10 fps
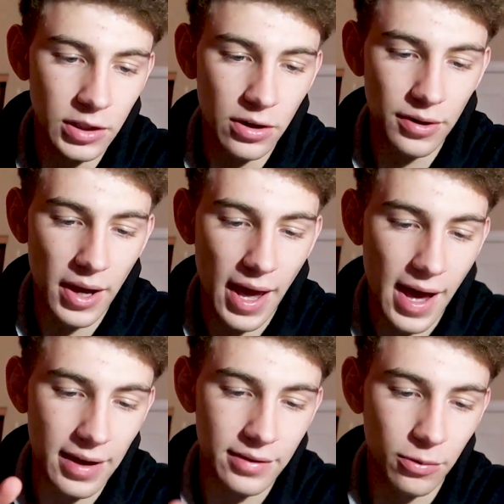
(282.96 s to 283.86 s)
go to
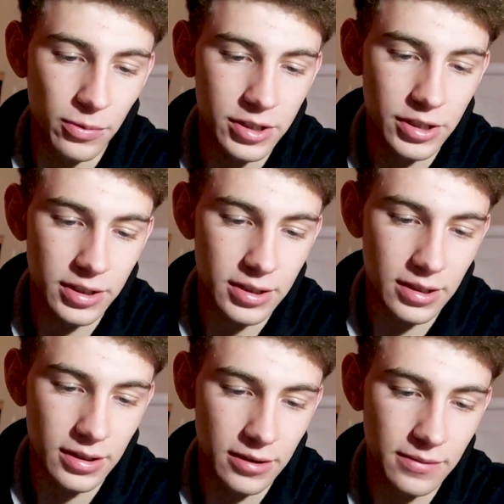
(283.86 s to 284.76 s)
add the
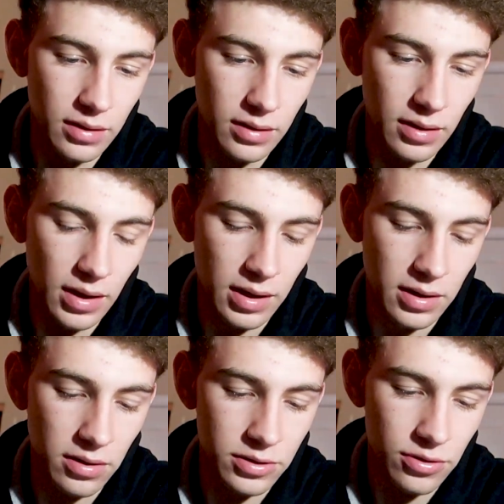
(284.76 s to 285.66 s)
widget,
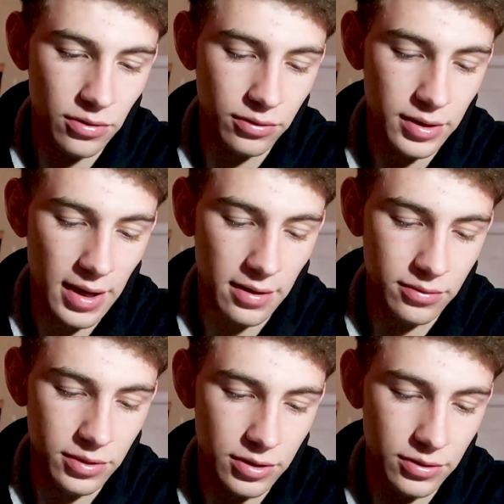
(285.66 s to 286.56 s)
and scroll
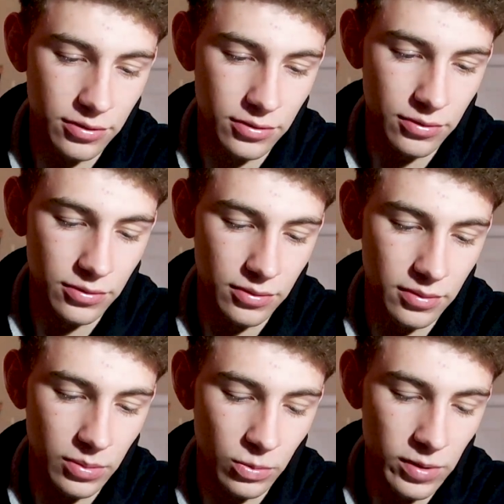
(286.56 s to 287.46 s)
down to
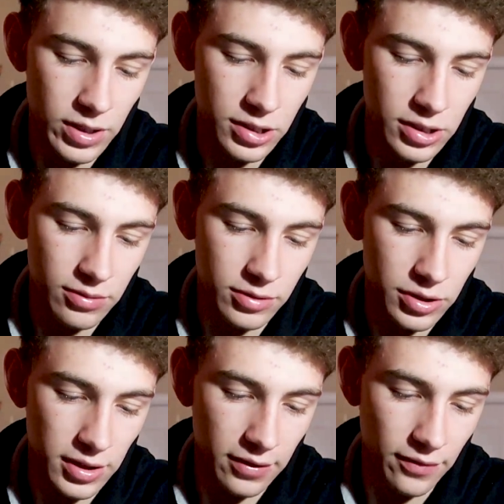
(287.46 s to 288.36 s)
Widgy, which
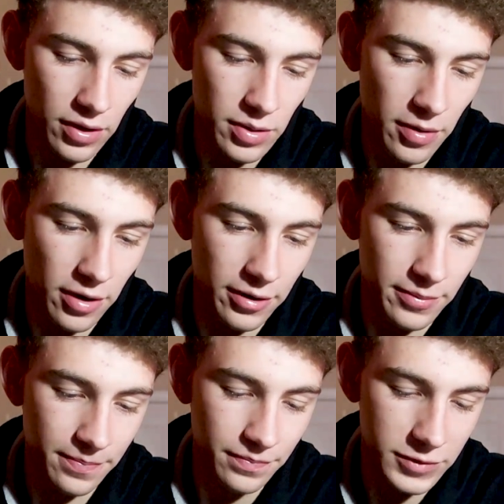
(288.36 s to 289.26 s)
is at the very
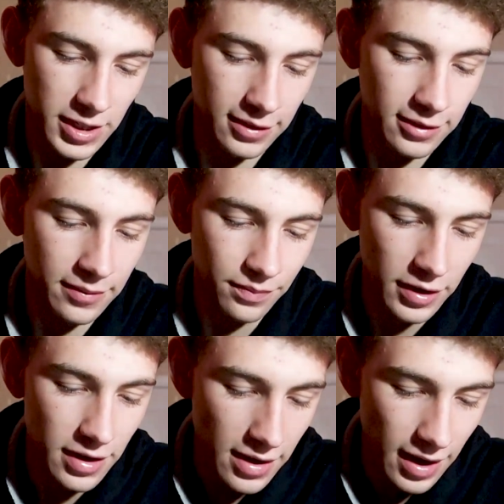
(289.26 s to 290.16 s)
bottom, sadly.
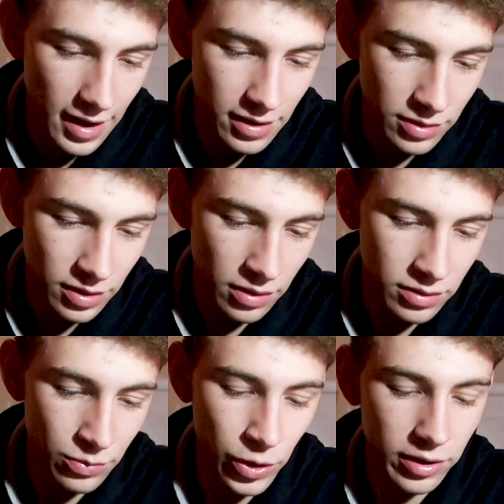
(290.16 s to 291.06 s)
And
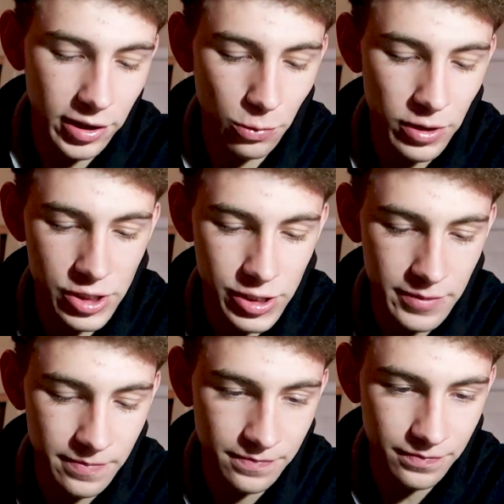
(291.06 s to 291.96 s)
we click Widgy,